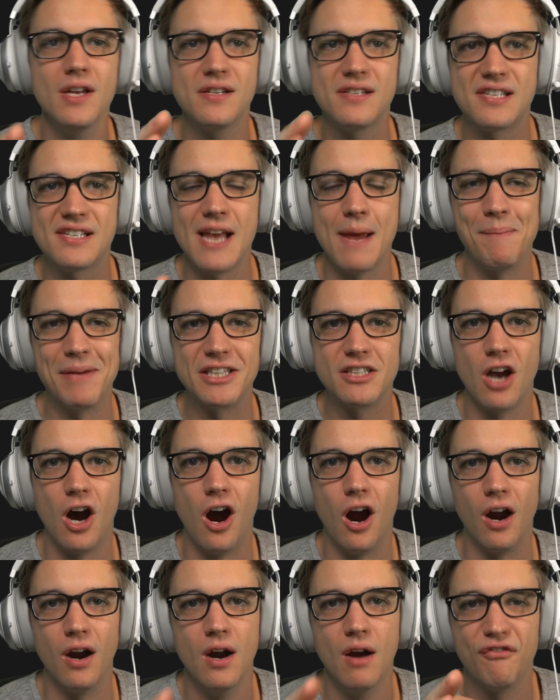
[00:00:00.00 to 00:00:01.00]

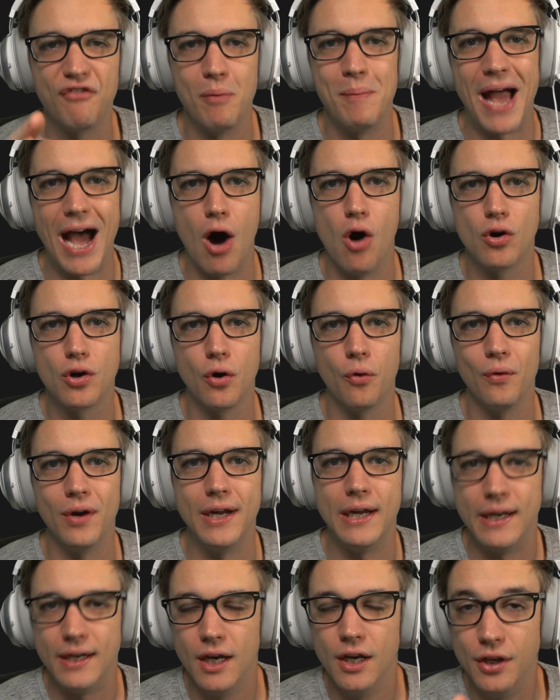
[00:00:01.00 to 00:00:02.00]
scimitar from Al Kharid.